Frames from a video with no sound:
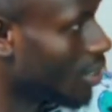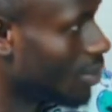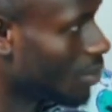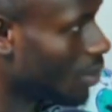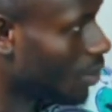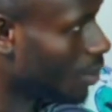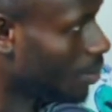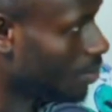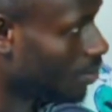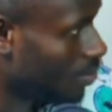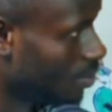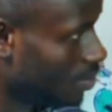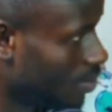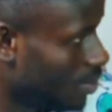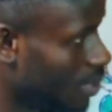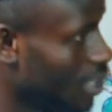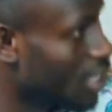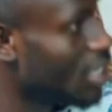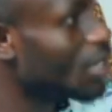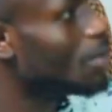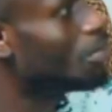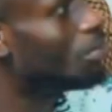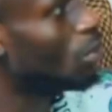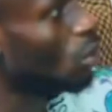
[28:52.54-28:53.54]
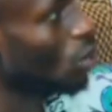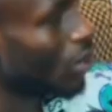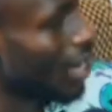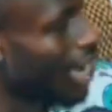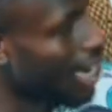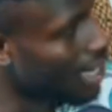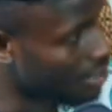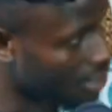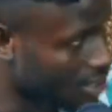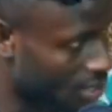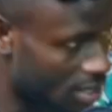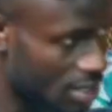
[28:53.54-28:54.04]
Kingdom. He's a blown
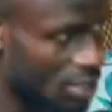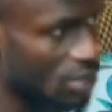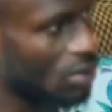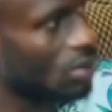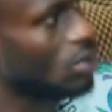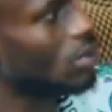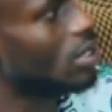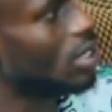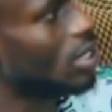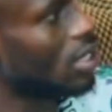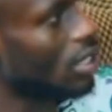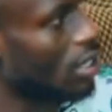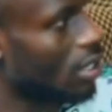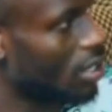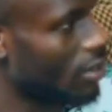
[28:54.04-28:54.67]
artist in UK.